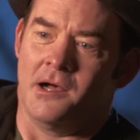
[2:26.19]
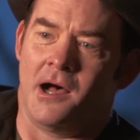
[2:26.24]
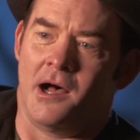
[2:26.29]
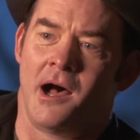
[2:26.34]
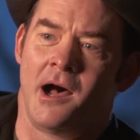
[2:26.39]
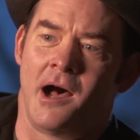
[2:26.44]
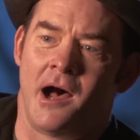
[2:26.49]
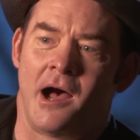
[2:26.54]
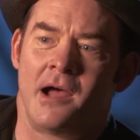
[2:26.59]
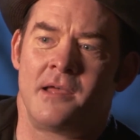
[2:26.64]

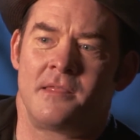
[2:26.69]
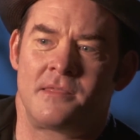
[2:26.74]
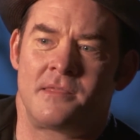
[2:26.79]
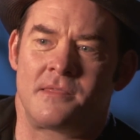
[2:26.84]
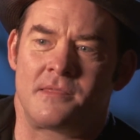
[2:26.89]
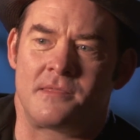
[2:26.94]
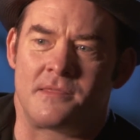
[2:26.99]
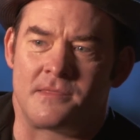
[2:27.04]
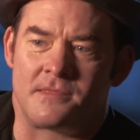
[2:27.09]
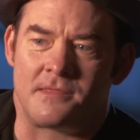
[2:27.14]
Uh, I
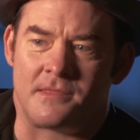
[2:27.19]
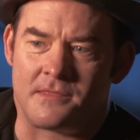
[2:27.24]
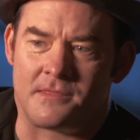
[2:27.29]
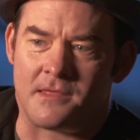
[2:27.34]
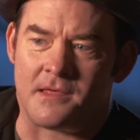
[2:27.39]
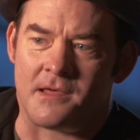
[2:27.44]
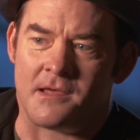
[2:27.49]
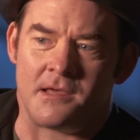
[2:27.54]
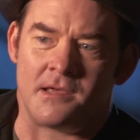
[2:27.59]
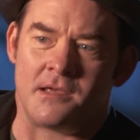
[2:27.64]

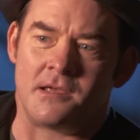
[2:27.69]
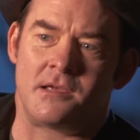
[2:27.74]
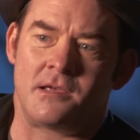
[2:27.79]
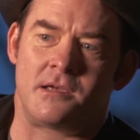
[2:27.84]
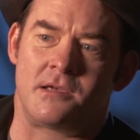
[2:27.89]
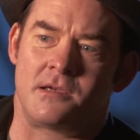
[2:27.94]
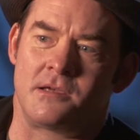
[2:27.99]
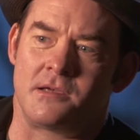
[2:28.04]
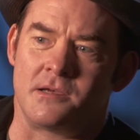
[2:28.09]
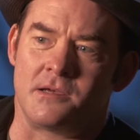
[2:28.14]

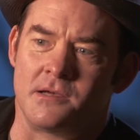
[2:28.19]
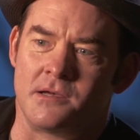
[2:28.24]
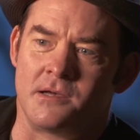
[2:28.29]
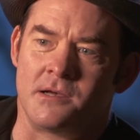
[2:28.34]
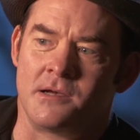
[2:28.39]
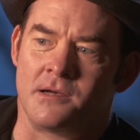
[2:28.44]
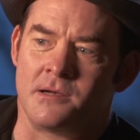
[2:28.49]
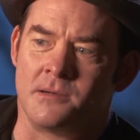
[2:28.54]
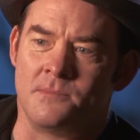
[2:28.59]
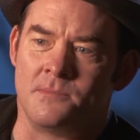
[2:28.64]
think
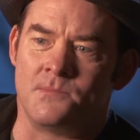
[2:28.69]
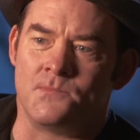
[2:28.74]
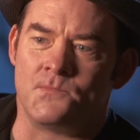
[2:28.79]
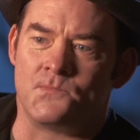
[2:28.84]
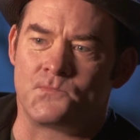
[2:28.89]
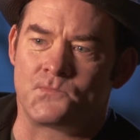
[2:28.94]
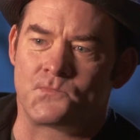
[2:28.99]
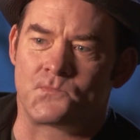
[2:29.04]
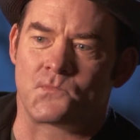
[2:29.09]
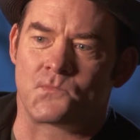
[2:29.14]
um,